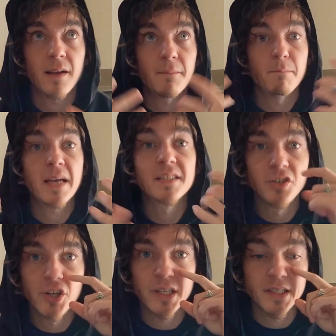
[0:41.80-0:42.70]

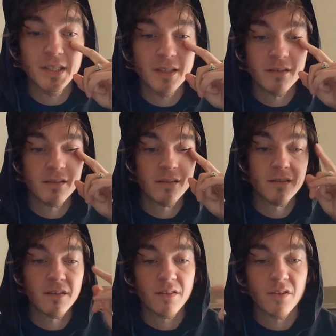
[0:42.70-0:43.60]
messages
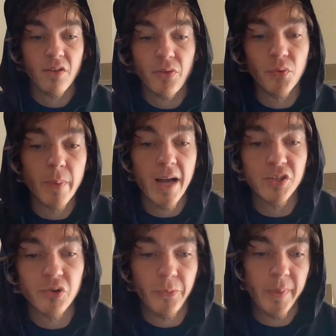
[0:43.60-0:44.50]
through
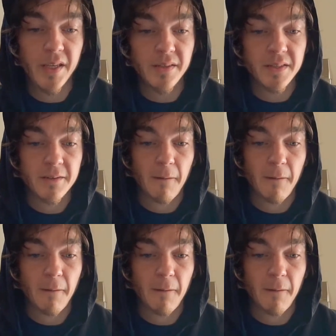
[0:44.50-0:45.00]
magical means.